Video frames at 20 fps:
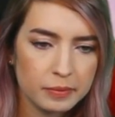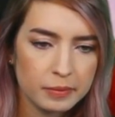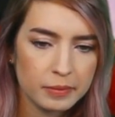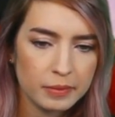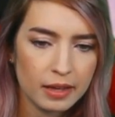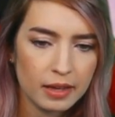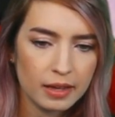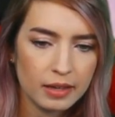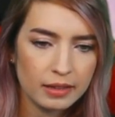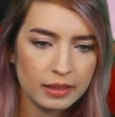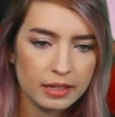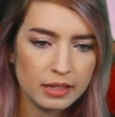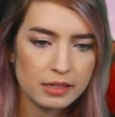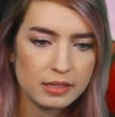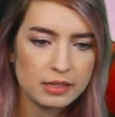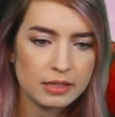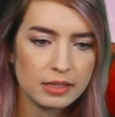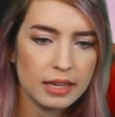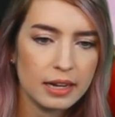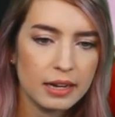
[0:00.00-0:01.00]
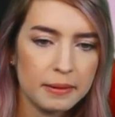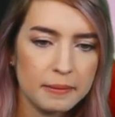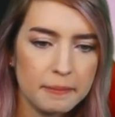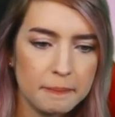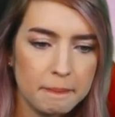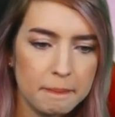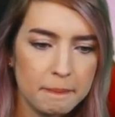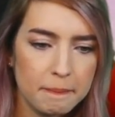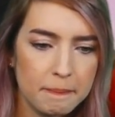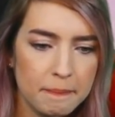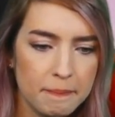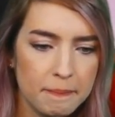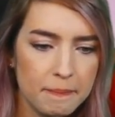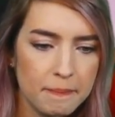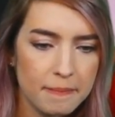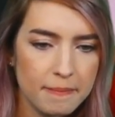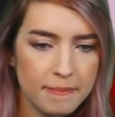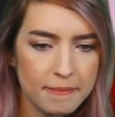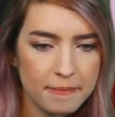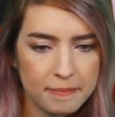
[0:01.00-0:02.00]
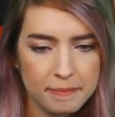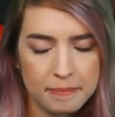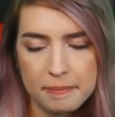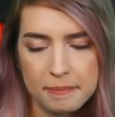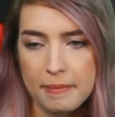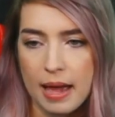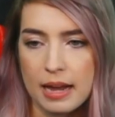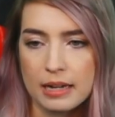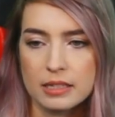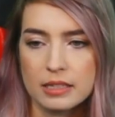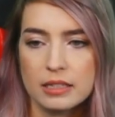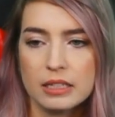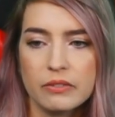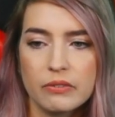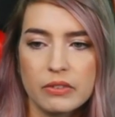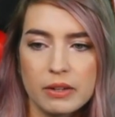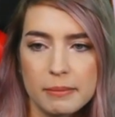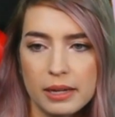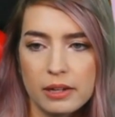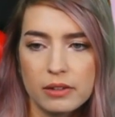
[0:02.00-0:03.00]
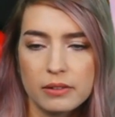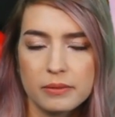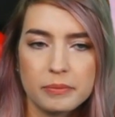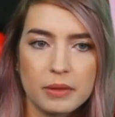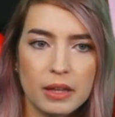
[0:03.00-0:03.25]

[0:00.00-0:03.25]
At least get it back to an even amount.